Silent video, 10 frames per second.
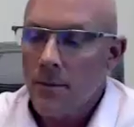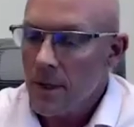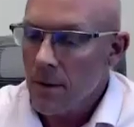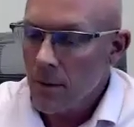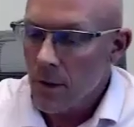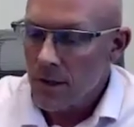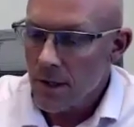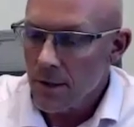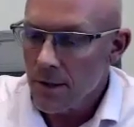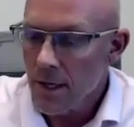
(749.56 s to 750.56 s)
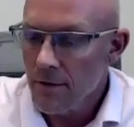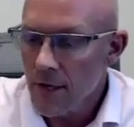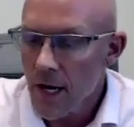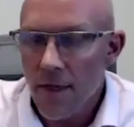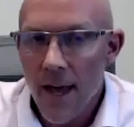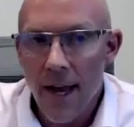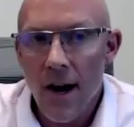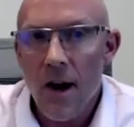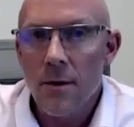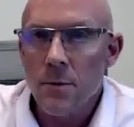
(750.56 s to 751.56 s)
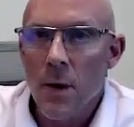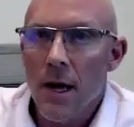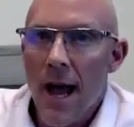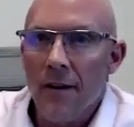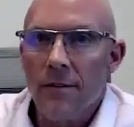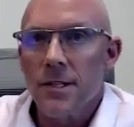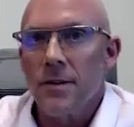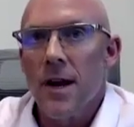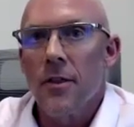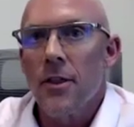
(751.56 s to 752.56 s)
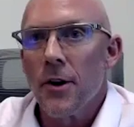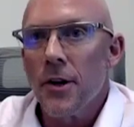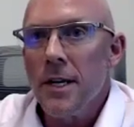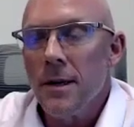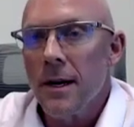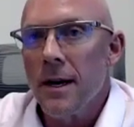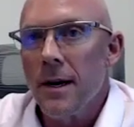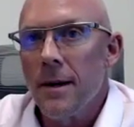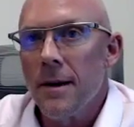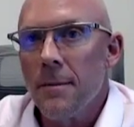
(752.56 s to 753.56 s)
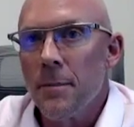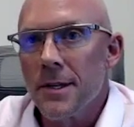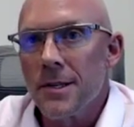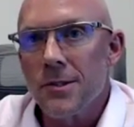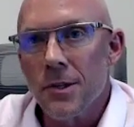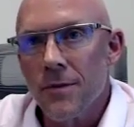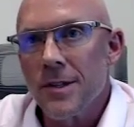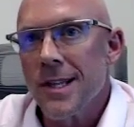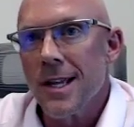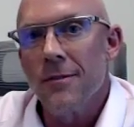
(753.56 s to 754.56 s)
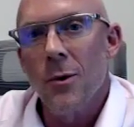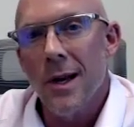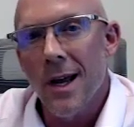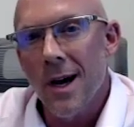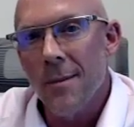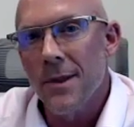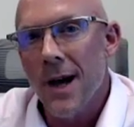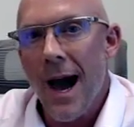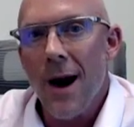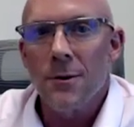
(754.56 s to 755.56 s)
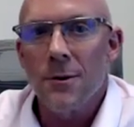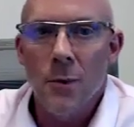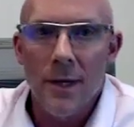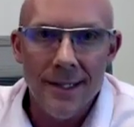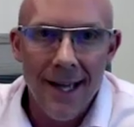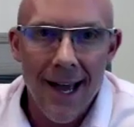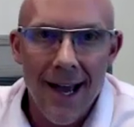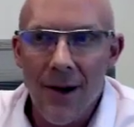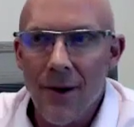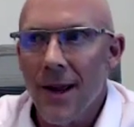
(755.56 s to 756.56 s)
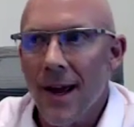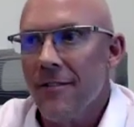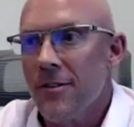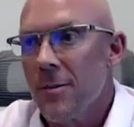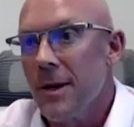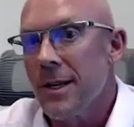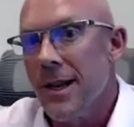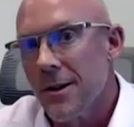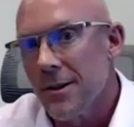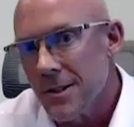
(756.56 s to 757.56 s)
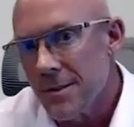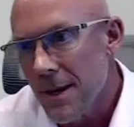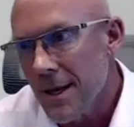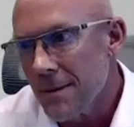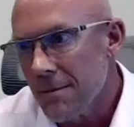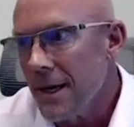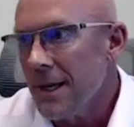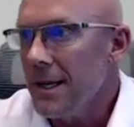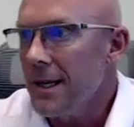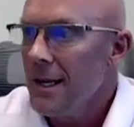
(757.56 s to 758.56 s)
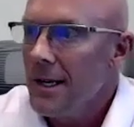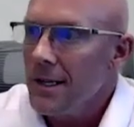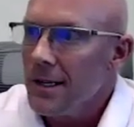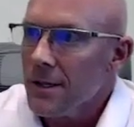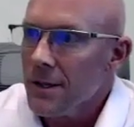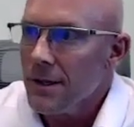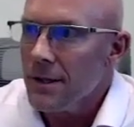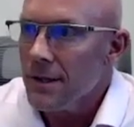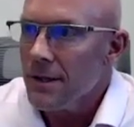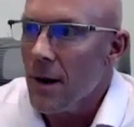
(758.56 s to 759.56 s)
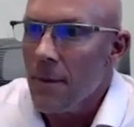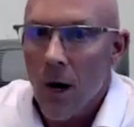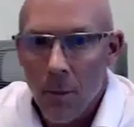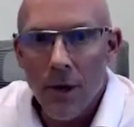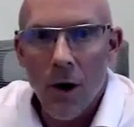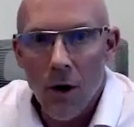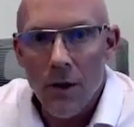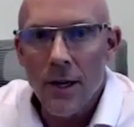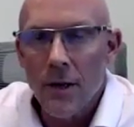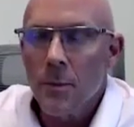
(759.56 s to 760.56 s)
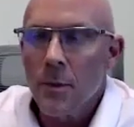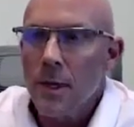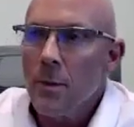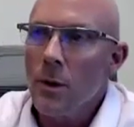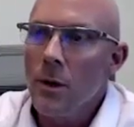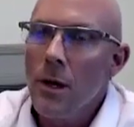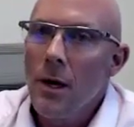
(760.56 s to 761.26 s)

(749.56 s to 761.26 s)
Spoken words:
I mean, it never got that high. It was probably averaging around 30. But the service level went up. The hours went down. Everybody else is making money. I'm helping all the other people.